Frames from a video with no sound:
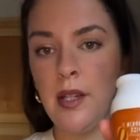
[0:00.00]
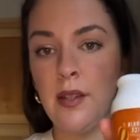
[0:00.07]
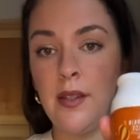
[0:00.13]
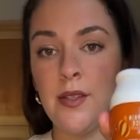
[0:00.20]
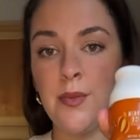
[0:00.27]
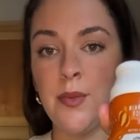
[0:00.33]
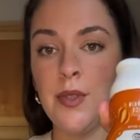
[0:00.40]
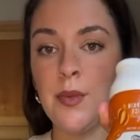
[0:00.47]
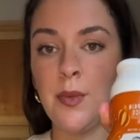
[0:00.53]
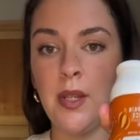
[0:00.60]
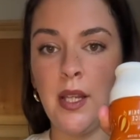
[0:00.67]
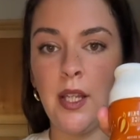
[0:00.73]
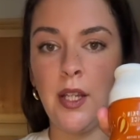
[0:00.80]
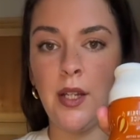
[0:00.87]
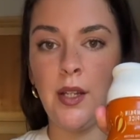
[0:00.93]
This one's really
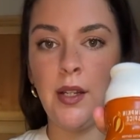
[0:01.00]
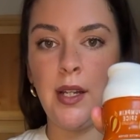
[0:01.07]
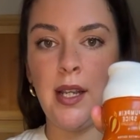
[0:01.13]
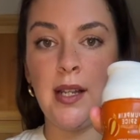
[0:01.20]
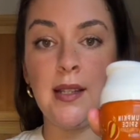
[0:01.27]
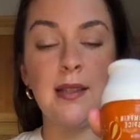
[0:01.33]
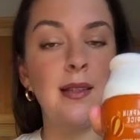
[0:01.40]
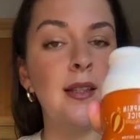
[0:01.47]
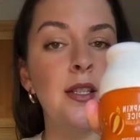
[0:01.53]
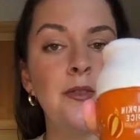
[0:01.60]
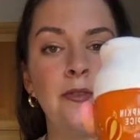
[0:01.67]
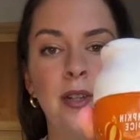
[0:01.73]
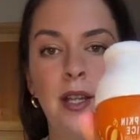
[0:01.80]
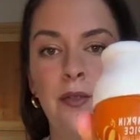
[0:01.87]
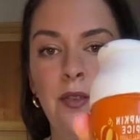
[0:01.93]
good. This
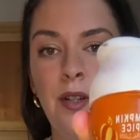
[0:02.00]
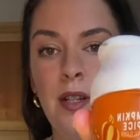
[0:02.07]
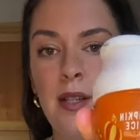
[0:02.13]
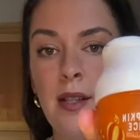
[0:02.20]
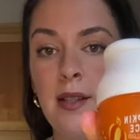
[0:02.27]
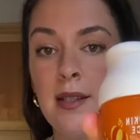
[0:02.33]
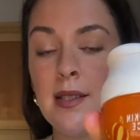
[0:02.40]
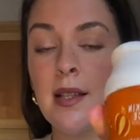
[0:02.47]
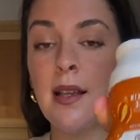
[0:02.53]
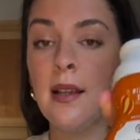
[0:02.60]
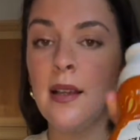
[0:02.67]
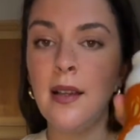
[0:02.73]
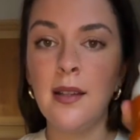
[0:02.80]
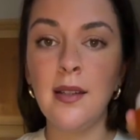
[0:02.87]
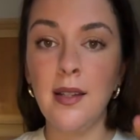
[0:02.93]
flavor is
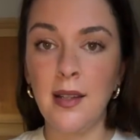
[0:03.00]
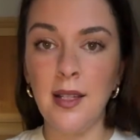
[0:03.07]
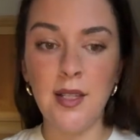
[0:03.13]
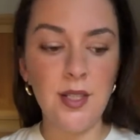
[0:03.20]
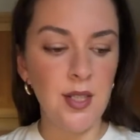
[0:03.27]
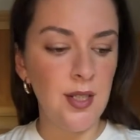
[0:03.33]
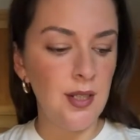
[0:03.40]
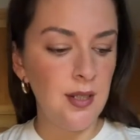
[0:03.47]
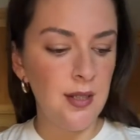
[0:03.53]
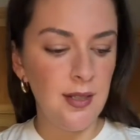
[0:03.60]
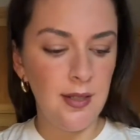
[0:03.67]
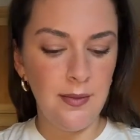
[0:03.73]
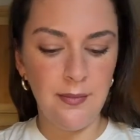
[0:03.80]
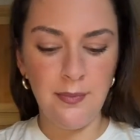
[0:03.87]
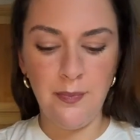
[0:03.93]
delicious.
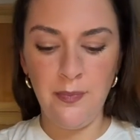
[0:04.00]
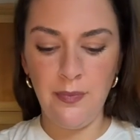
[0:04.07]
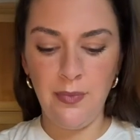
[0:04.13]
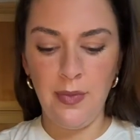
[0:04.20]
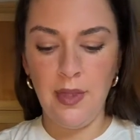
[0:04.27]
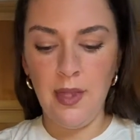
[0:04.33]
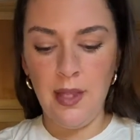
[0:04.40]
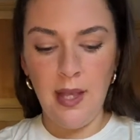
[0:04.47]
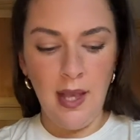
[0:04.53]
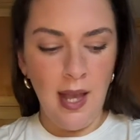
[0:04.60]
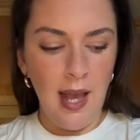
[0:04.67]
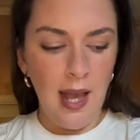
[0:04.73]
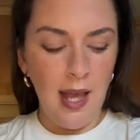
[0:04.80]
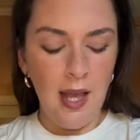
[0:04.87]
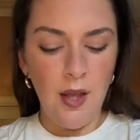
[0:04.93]

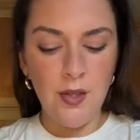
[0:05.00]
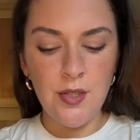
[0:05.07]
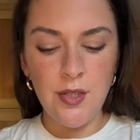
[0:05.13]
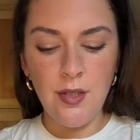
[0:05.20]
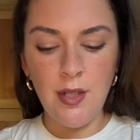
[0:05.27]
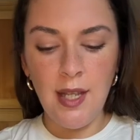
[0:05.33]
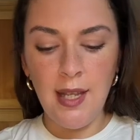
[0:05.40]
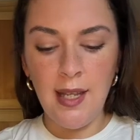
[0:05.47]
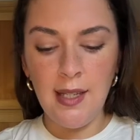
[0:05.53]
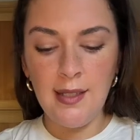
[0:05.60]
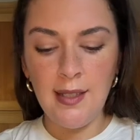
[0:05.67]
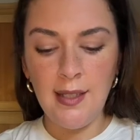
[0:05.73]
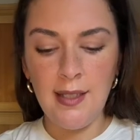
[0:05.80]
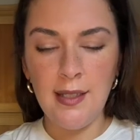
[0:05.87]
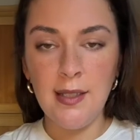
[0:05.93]
I also like
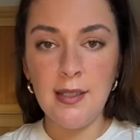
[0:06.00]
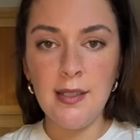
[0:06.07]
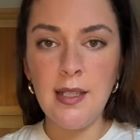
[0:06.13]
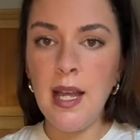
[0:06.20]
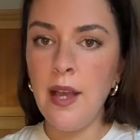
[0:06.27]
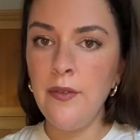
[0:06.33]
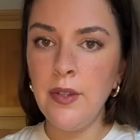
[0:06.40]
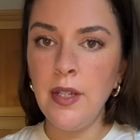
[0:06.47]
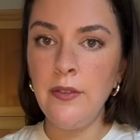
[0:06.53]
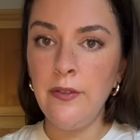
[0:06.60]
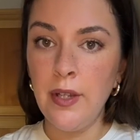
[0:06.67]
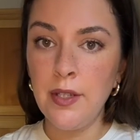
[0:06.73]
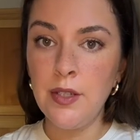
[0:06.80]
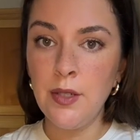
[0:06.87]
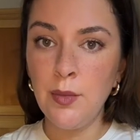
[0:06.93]
that it doesn't have any
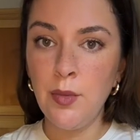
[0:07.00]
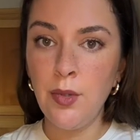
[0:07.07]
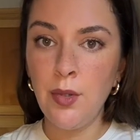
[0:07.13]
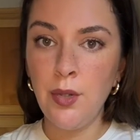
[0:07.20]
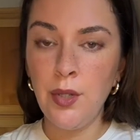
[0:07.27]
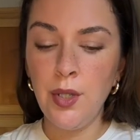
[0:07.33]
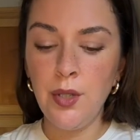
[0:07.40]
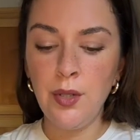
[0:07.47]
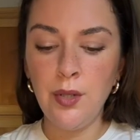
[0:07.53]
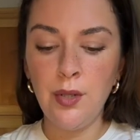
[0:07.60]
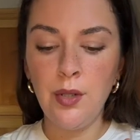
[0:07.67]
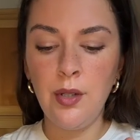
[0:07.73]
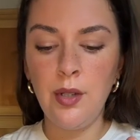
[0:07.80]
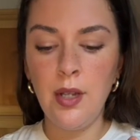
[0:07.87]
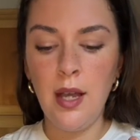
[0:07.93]
vegetable oil
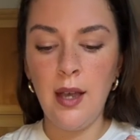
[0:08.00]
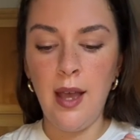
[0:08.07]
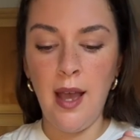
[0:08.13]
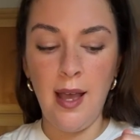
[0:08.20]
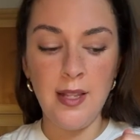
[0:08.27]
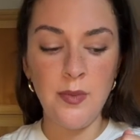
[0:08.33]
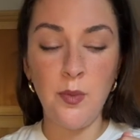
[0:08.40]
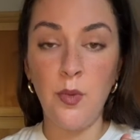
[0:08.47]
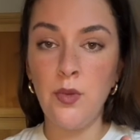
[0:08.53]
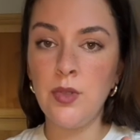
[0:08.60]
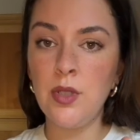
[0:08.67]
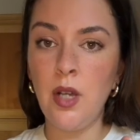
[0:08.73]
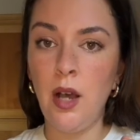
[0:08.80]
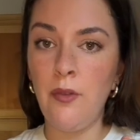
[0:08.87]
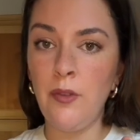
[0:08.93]
as most
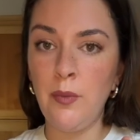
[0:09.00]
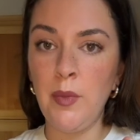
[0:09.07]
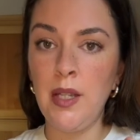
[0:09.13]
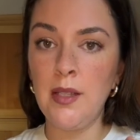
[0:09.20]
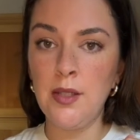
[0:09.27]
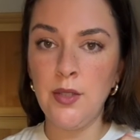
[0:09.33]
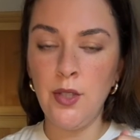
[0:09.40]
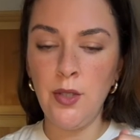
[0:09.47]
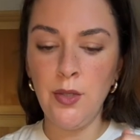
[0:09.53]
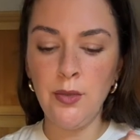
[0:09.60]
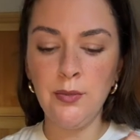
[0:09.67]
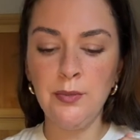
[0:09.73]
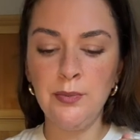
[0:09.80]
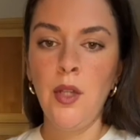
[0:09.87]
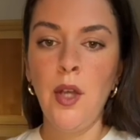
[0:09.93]
Coffee Mates do.
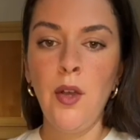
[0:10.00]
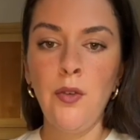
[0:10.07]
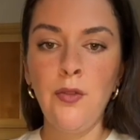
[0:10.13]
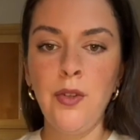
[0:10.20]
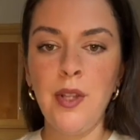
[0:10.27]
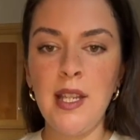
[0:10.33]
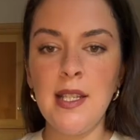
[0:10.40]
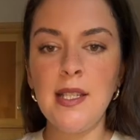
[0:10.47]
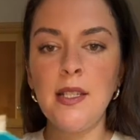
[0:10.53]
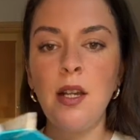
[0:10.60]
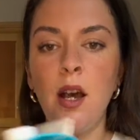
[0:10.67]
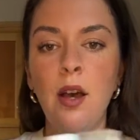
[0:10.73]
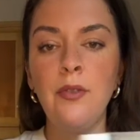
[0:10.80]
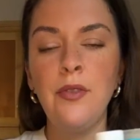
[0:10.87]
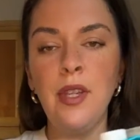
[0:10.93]
For this
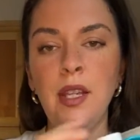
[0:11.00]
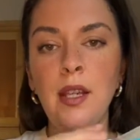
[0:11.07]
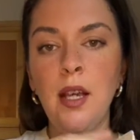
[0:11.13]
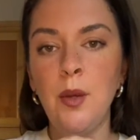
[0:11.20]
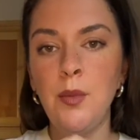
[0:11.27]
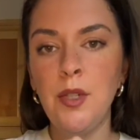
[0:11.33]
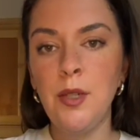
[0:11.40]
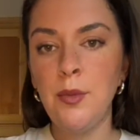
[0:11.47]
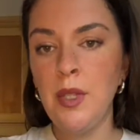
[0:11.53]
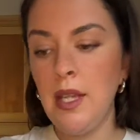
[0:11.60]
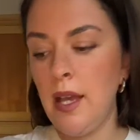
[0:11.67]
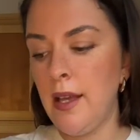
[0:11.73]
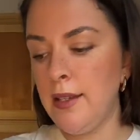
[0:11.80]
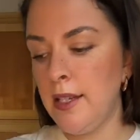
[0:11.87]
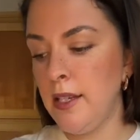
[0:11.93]
coffee, I'm going to be
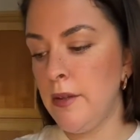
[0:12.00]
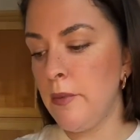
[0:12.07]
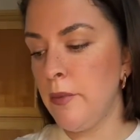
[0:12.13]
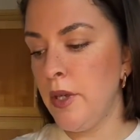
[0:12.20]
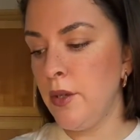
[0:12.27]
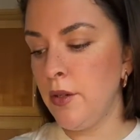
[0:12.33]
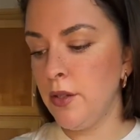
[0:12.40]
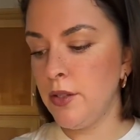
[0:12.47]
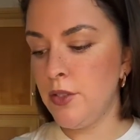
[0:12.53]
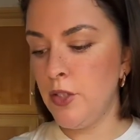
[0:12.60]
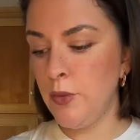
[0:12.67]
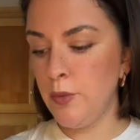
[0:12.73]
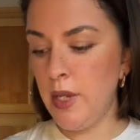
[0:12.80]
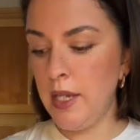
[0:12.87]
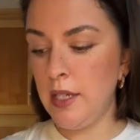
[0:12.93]
adding milk to
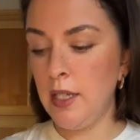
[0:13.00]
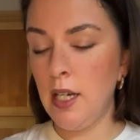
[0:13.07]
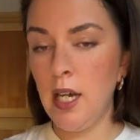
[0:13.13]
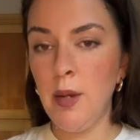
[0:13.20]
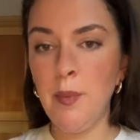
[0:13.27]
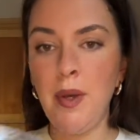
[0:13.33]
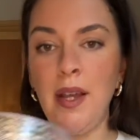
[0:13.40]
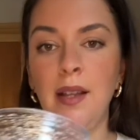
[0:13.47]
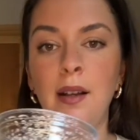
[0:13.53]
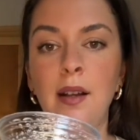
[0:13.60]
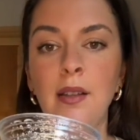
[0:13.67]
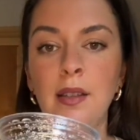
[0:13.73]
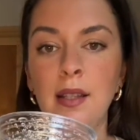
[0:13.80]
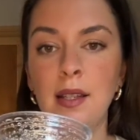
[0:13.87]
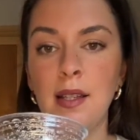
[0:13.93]
my cup. I got
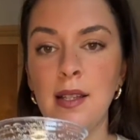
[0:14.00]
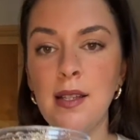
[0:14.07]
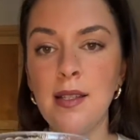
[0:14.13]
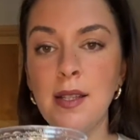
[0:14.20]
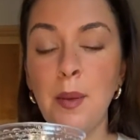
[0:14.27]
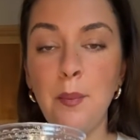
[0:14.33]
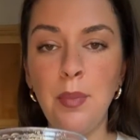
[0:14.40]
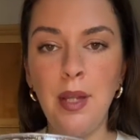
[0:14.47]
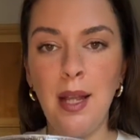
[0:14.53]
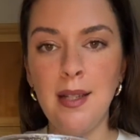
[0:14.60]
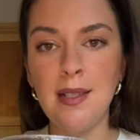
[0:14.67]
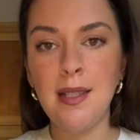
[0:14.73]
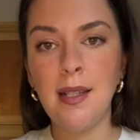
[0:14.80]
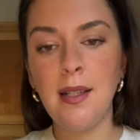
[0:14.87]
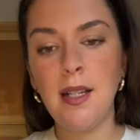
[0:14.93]
these
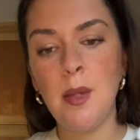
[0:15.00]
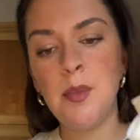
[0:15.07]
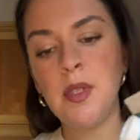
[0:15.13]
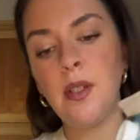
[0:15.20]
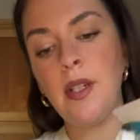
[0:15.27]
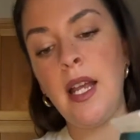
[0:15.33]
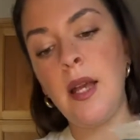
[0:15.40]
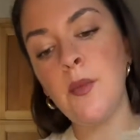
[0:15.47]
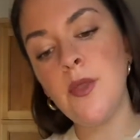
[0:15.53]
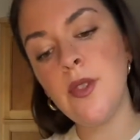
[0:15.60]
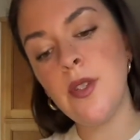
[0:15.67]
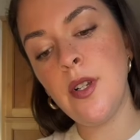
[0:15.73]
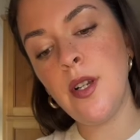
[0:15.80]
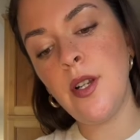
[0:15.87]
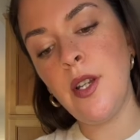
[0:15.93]
plastic cups on
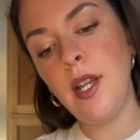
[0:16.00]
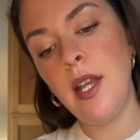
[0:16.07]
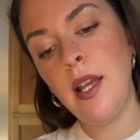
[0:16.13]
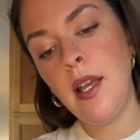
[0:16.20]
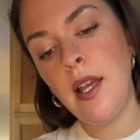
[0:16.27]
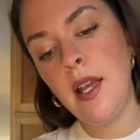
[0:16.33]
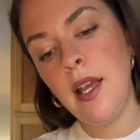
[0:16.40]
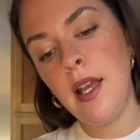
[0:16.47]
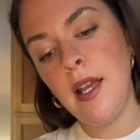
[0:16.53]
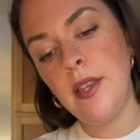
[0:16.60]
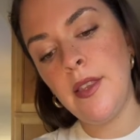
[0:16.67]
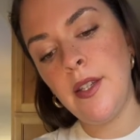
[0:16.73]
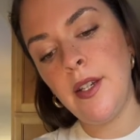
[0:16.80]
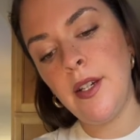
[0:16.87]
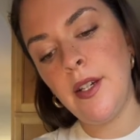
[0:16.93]
Amazon and
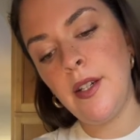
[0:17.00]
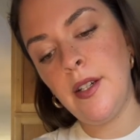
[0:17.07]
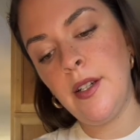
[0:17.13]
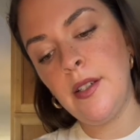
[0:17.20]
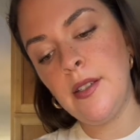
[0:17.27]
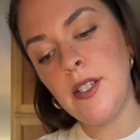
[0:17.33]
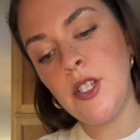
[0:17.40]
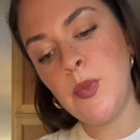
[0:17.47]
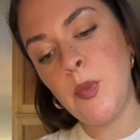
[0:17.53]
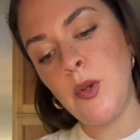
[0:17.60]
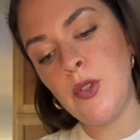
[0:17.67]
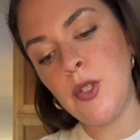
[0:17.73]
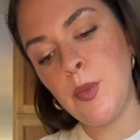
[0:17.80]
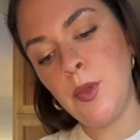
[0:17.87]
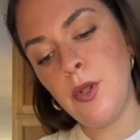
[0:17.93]
they're
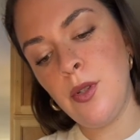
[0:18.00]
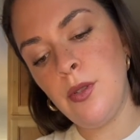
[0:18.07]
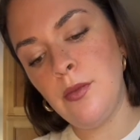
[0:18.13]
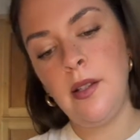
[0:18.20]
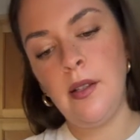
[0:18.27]
disposable.